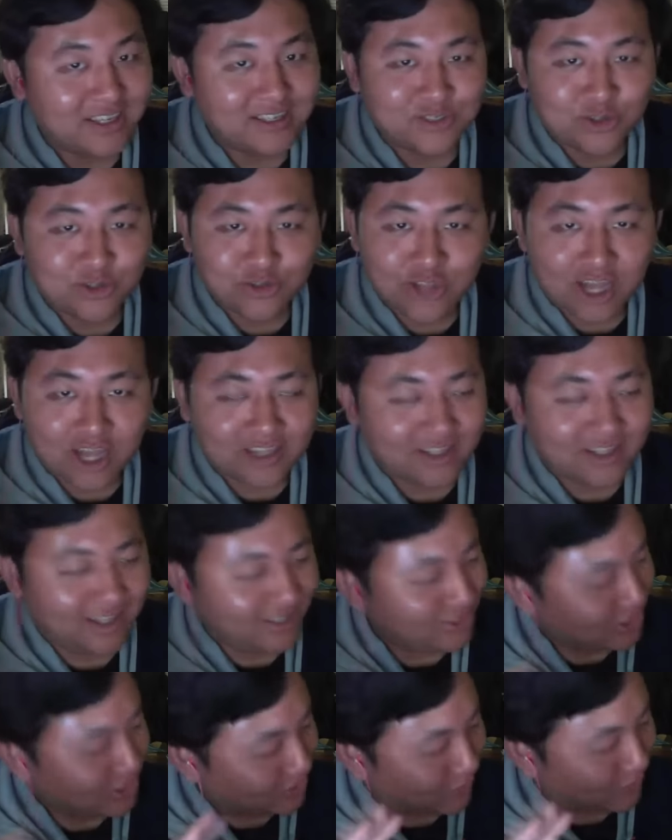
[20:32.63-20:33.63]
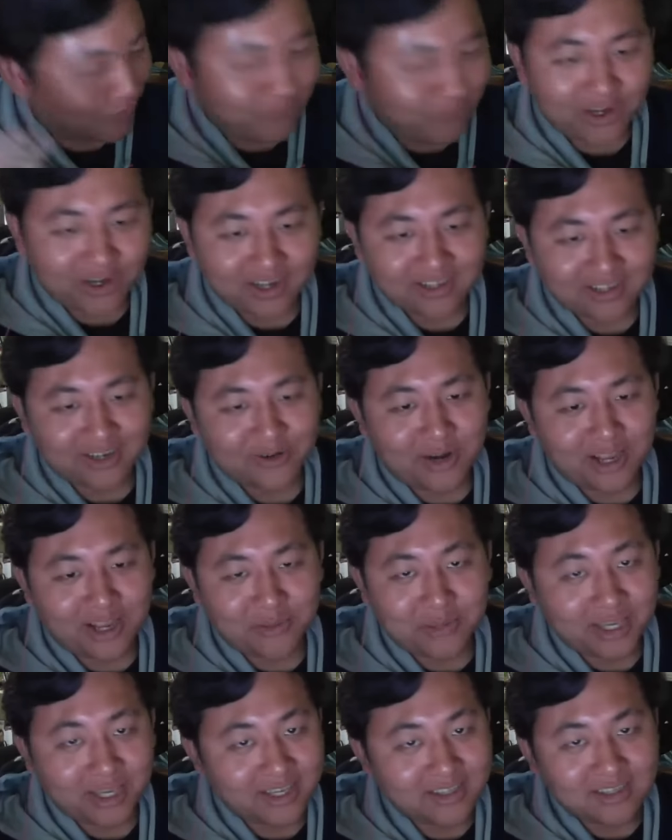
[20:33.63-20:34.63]
No, no nothing. Just for fun. All right,
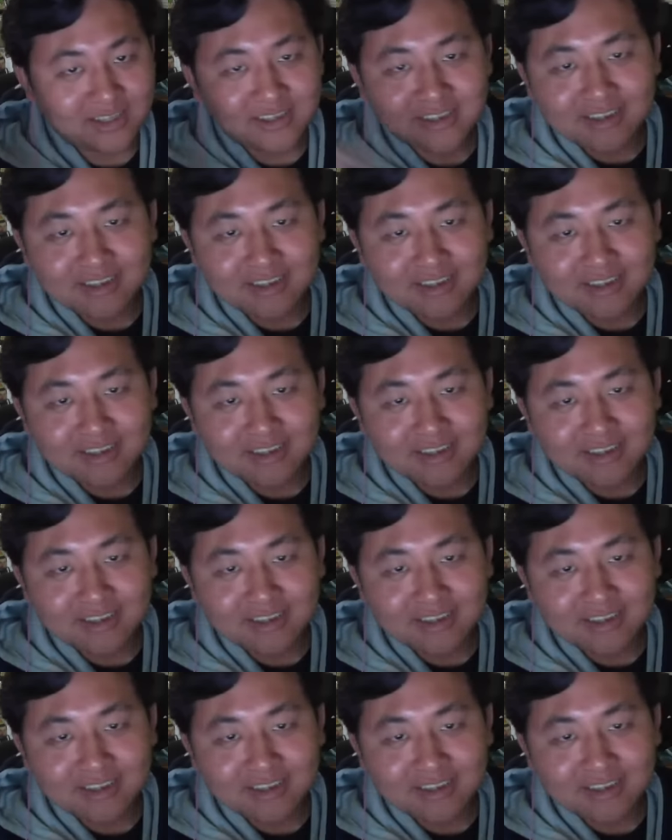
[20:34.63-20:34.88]
man.